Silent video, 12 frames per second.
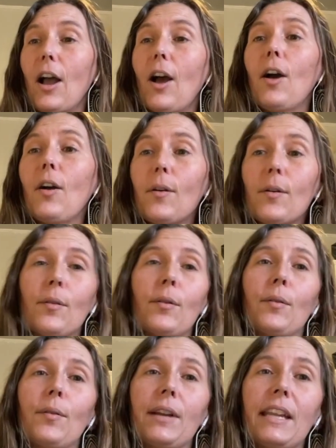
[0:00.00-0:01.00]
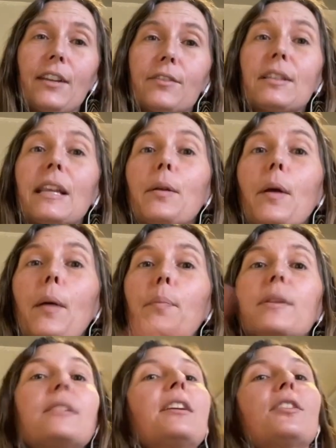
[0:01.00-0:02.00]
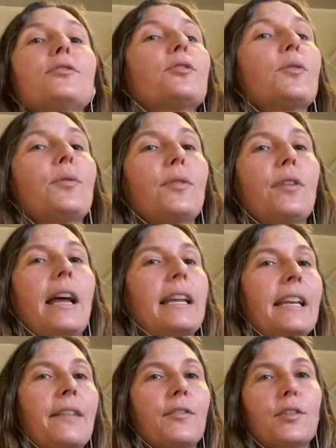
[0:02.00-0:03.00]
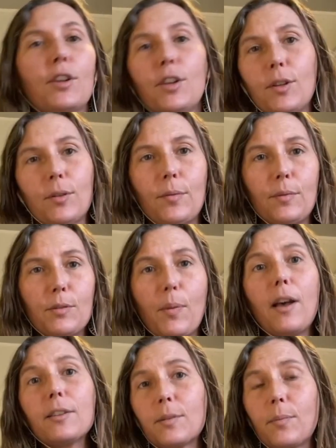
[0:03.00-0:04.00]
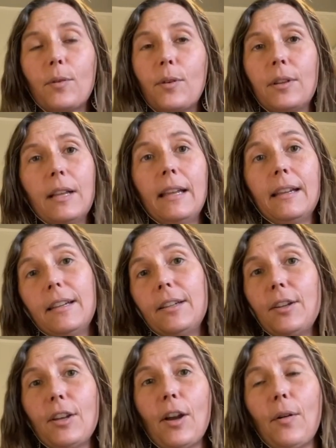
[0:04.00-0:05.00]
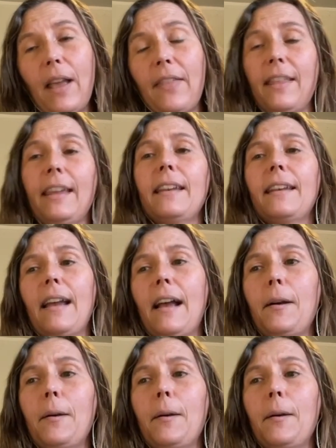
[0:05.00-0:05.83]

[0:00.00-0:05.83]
oh, here's a potential I never knew was possible, and then